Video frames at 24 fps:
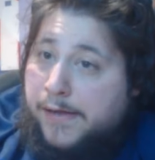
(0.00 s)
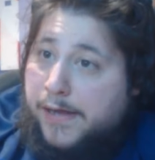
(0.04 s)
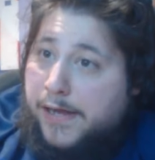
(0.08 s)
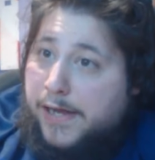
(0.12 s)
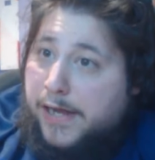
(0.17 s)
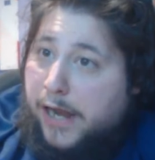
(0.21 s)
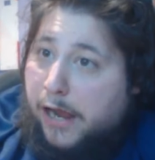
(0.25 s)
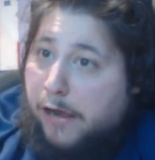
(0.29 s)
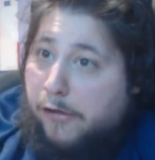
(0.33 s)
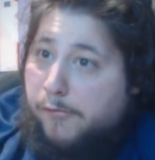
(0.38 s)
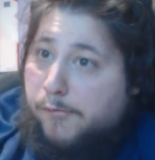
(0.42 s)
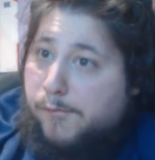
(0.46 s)

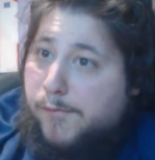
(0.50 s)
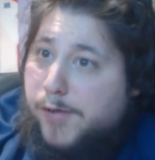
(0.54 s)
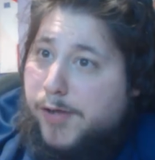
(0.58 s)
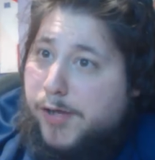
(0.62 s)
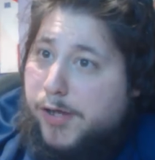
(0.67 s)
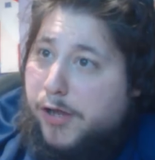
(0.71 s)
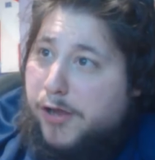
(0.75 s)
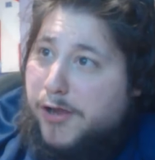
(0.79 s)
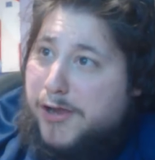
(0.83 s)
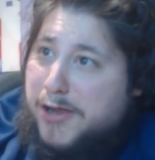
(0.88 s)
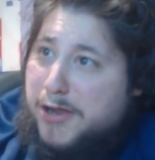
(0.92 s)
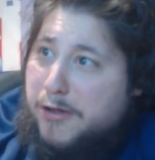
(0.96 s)

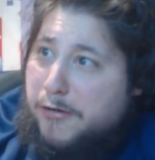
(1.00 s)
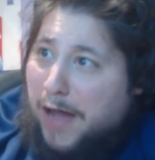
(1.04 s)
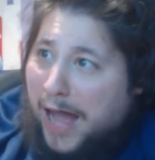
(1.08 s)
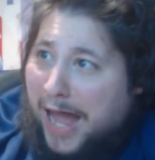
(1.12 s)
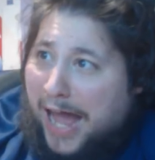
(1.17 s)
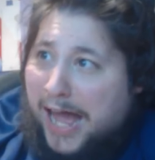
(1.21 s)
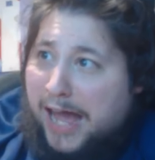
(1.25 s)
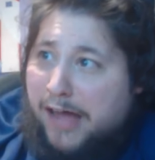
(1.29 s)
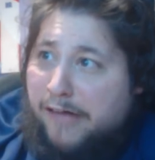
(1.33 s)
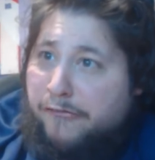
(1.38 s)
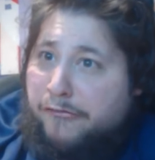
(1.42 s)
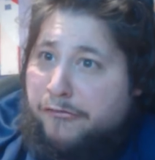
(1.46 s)
You
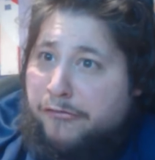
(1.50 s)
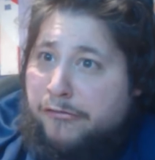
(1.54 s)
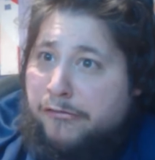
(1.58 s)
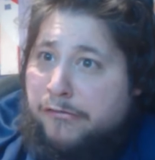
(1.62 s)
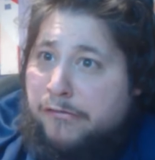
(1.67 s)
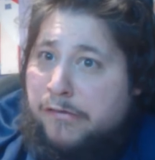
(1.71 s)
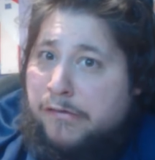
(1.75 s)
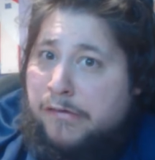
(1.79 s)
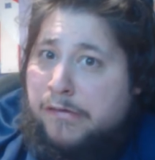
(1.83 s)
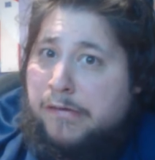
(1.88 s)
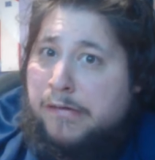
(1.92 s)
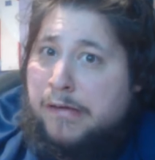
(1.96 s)
have
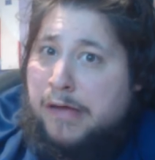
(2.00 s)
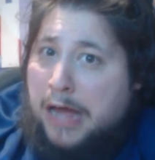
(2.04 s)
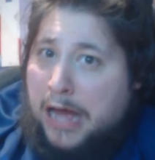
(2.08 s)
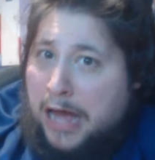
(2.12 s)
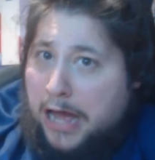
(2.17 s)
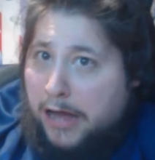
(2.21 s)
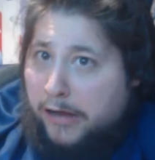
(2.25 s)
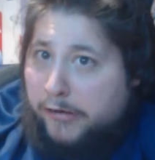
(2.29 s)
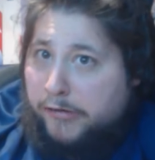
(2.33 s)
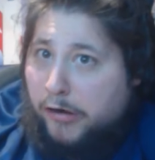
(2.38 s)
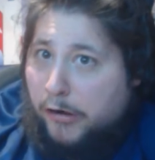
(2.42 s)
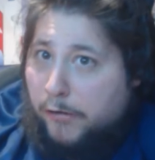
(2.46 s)

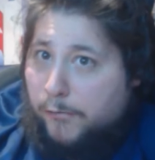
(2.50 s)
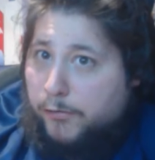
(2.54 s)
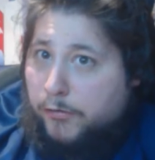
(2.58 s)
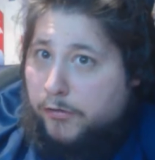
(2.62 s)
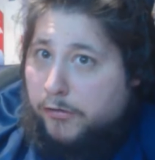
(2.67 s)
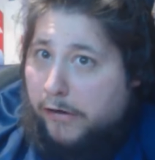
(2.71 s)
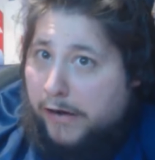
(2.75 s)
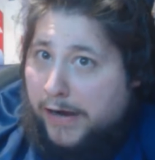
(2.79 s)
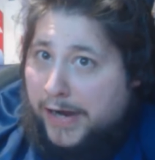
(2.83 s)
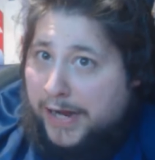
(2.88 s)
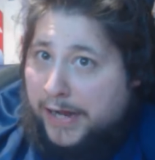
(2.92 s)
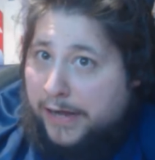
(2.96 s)
a top
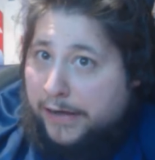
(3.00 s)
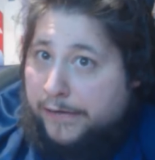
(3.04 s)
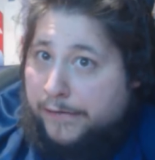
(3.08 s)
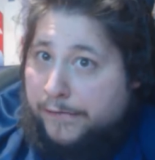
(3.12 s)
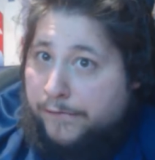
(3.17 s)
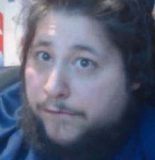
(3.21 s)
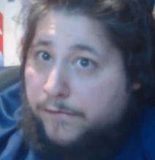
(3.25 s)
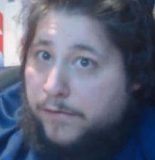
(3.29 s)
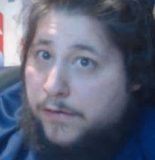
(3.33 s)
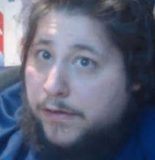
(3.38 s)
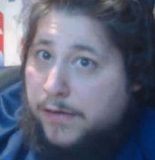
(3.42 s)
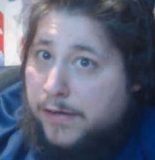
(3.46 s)
striker
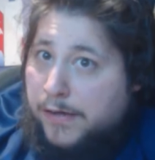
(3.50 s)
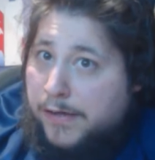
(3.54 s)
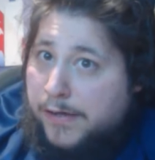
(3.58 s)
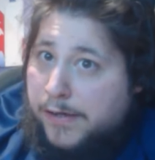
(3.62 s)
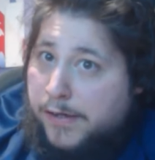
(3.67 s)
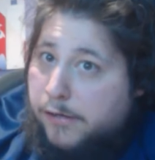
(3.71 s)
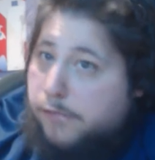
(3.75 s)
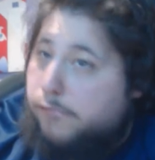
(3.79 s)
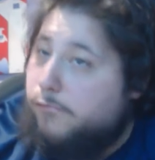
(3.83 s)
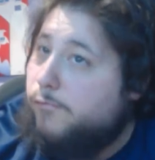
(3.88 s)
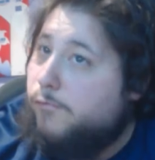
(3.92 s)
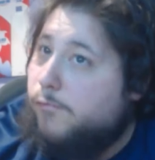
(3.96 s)

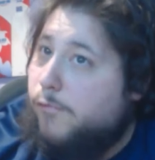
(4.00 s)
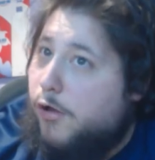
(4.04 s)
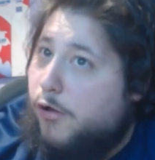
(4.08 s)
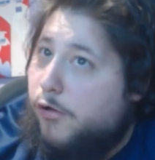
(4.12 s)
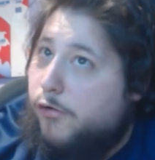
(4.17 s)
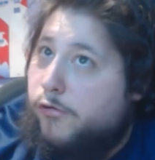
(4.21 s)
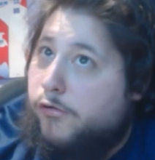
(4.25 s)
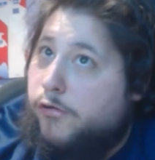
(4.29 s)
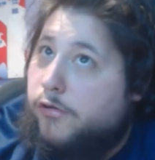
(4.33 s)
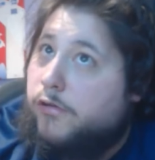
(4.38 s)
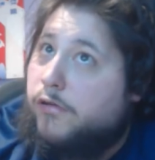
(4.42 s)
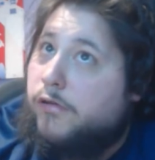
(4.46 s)

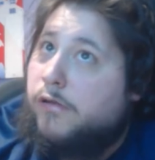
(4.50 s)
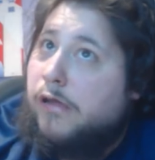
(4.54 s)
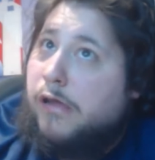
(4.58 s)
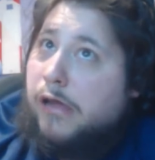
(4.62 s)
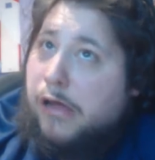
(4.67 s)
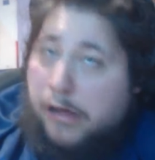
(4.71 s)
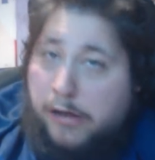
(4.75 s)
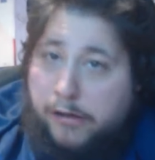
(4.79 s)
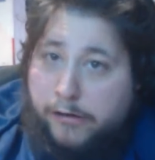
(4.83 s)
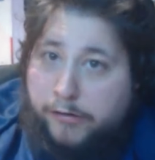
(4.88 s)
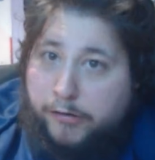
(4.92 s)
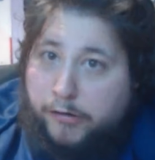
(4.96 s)
who's
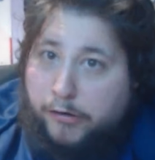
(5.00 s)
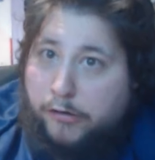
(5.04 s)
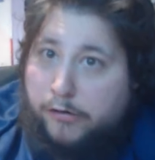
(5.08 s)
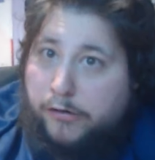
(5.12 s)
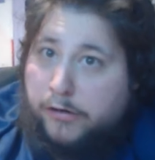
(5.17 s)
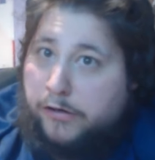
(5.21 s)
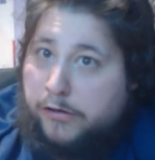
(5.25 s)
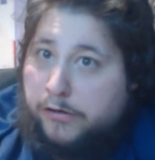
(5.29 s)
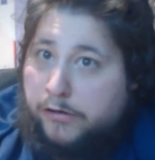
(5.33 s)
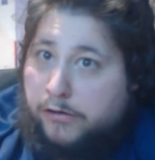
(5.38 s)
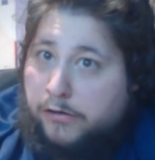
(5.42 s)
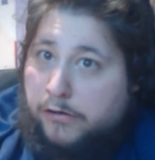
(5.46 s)
as good
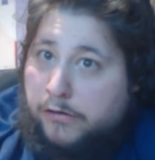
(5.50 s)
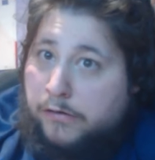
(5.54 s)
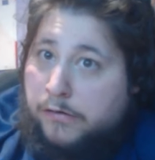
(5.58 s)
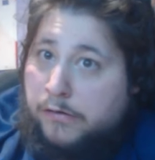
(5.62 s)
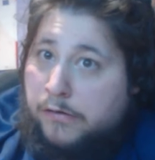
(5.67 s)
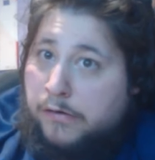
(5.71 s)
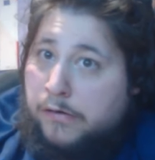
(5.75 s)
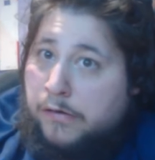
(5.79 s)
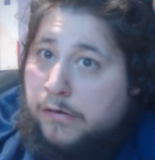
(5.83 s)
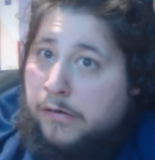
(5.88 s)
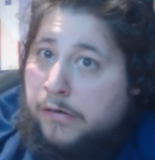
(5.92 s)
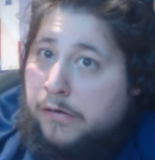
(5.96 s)
as
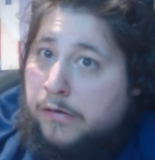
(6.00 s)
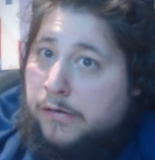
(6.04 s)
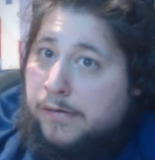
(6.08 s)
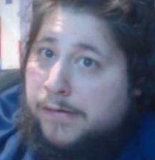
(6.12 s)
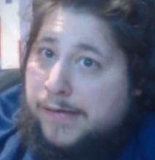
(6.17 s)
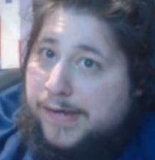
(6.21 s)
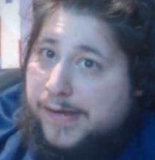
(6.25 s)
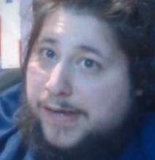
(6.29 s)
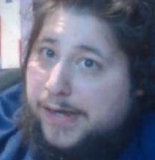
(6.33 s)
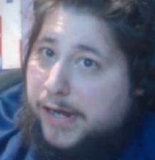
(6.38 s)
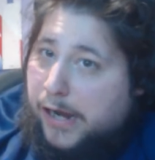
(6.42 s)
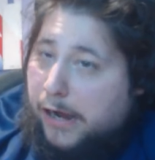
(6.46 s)

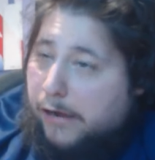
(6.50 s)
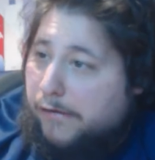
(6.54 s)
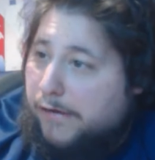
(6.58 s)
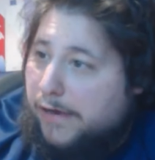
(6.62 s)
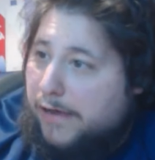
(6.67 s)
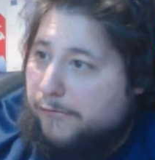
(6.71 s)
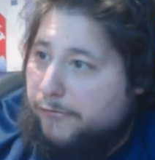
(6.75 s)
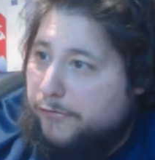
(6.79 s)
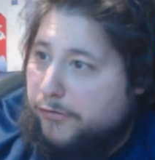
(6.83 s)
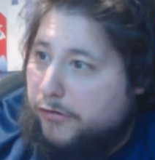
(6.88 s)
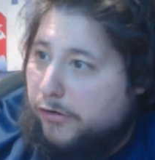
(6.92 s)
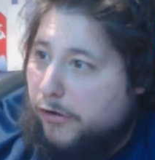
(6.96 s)

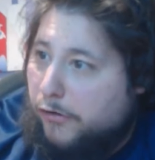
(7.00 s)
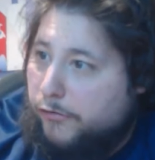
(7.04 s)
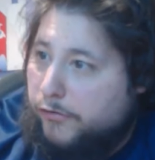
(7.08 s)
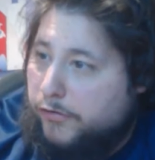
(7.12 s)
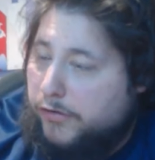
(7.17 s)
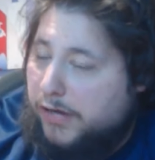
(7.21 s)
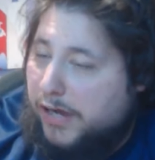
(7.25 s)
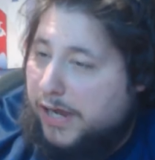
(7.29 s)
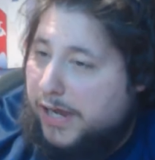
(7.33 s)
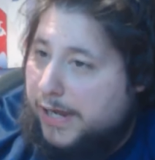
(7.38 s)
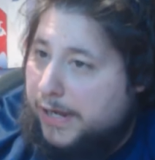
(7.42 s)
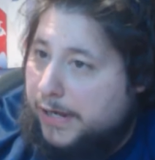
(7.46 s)

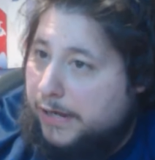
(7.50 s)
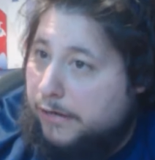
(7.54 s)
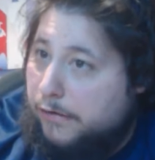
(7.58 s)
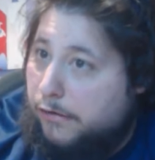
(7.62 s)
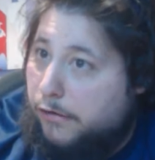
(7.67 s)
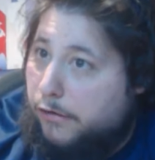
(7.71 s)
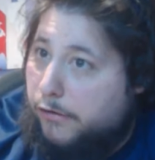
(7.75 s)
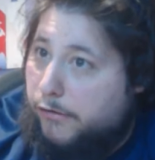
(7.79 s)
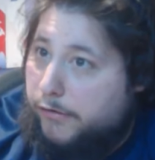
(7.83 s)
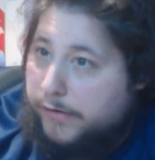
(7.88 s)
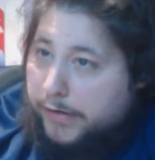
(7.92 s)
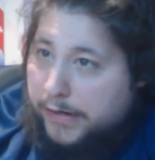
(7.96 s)
Lewandowski,
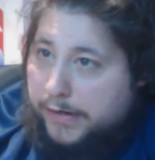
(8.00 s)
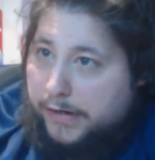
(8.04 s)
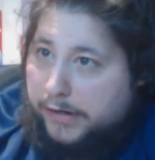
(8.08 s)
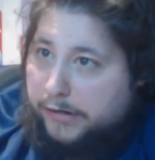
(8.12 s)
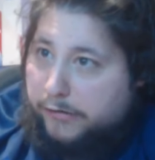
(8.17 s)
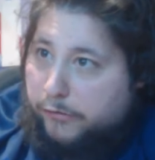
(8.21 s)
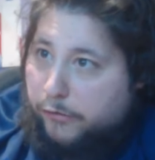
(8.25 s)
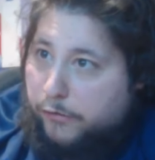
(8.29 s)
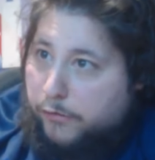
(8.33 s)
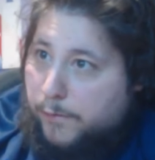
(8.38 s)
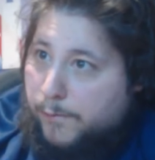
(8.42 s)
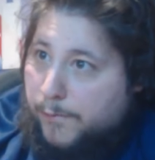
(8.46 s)
who's in the
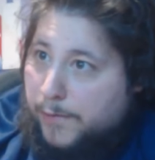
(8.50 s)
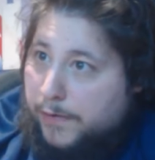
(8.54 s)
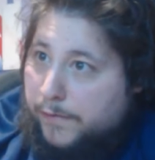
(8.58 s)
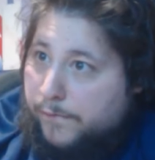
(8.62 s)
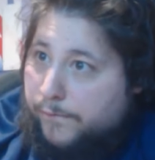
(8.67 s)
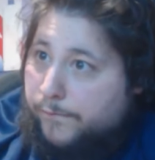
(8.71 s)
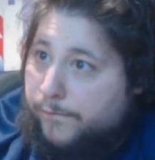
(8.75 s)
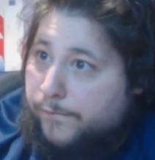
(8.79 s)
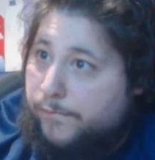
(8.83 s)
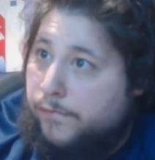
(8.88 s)
tournament.